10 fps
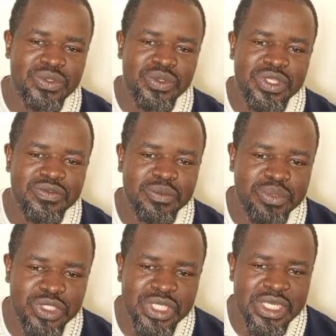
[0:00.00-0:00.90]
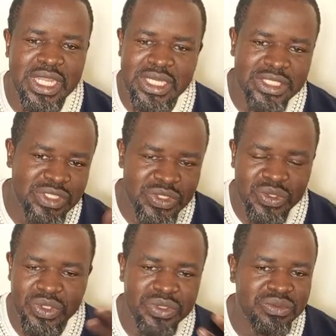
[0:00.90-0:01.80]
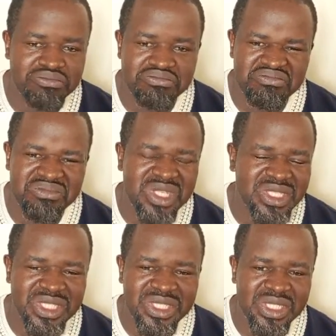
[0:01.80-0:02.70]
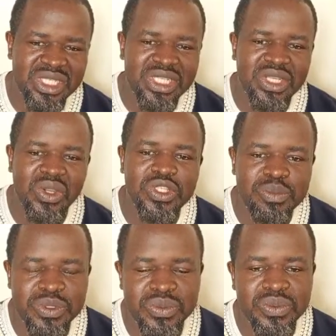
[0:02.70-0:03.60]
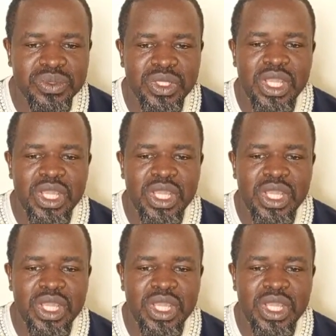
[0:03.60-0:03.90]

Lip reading: you give a patient that is not necessarily in the hospital,